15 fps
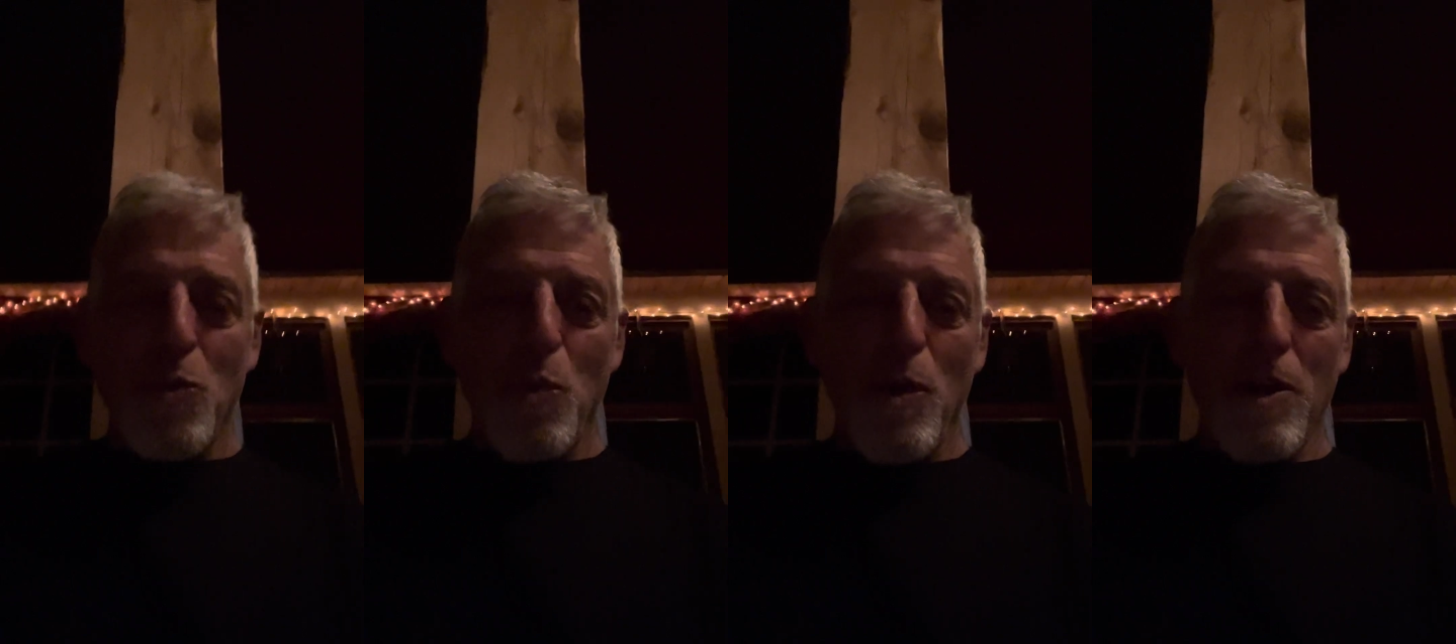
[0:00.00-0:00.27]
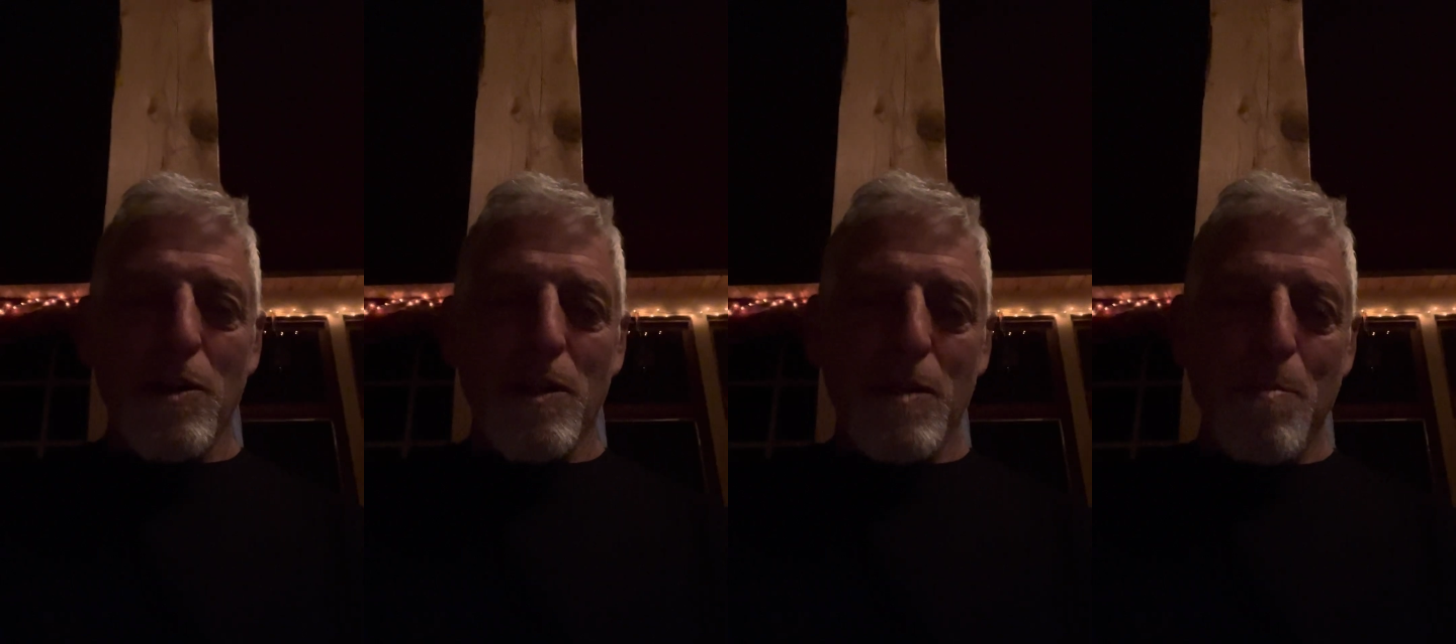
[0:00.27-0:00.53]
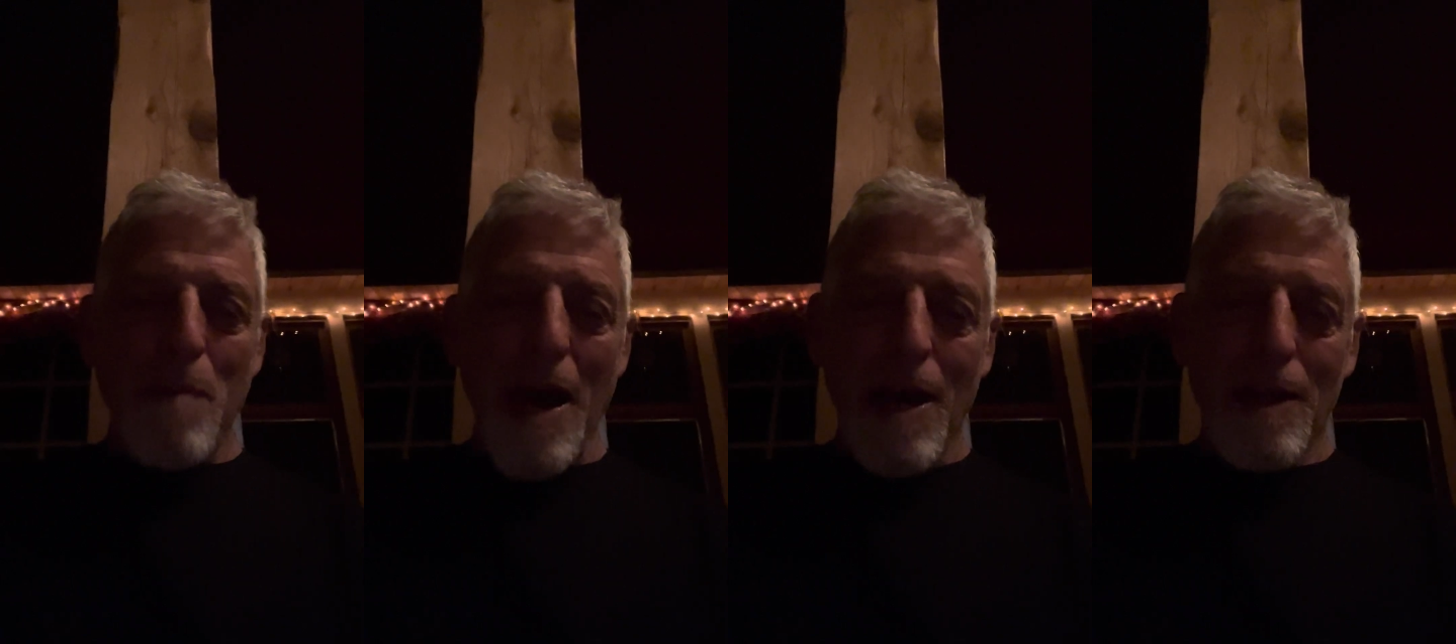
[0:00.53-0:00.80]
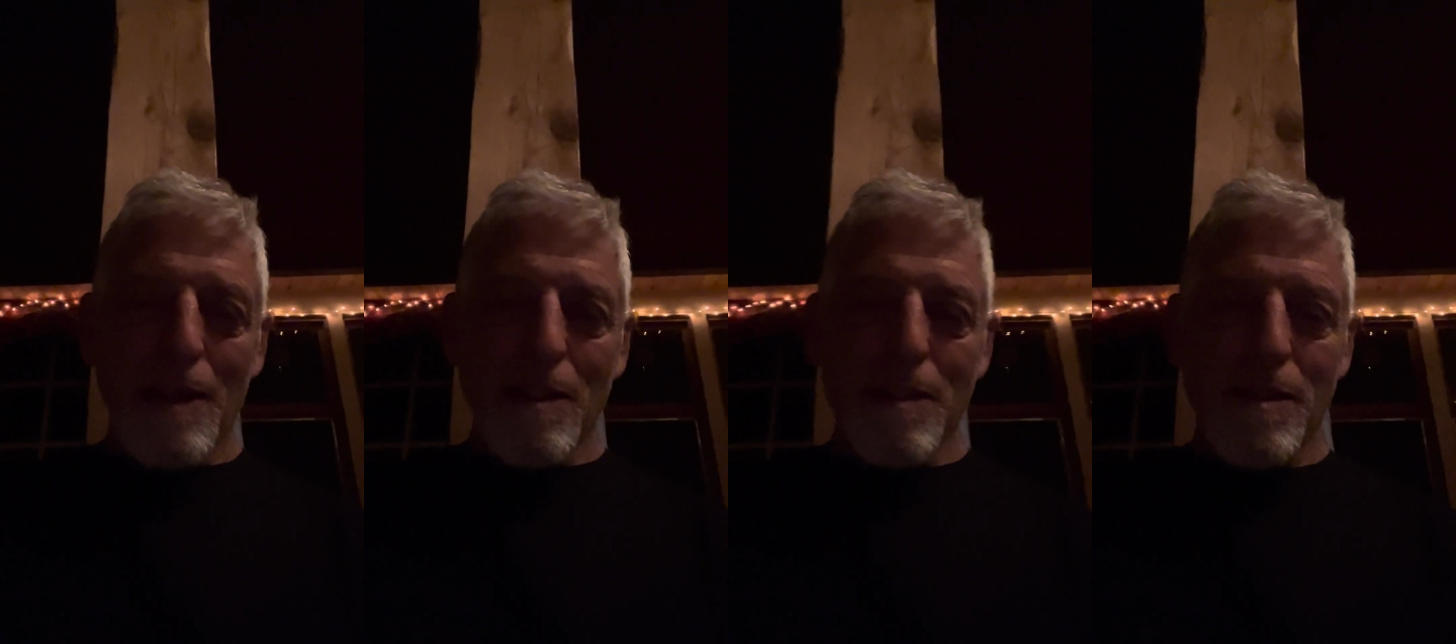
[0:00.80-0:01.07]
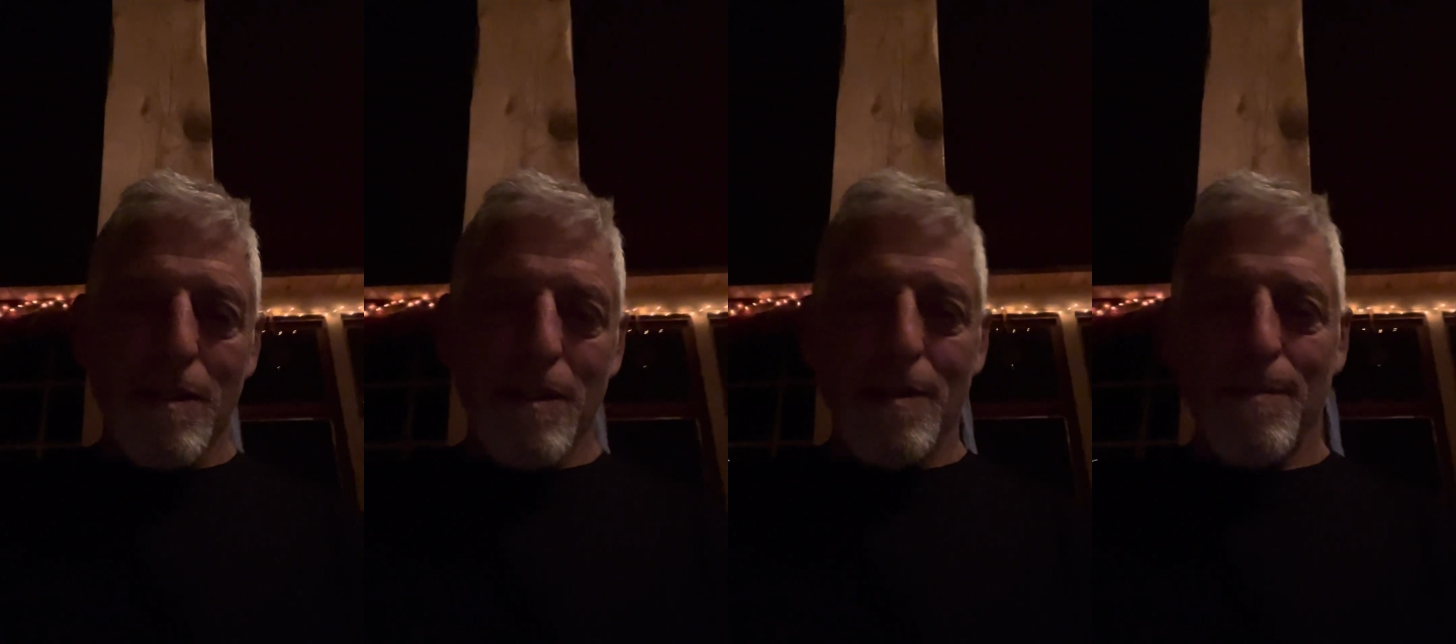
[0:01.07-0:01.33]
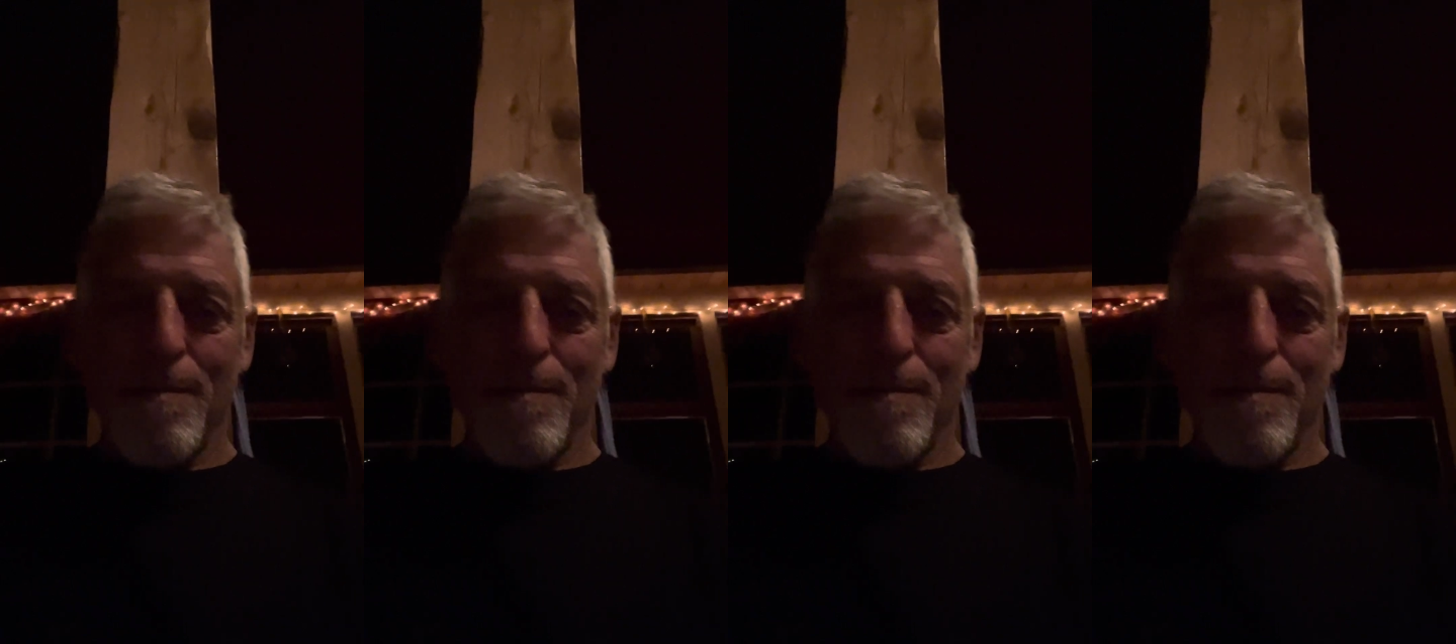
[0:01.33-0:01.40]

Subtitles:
where his palace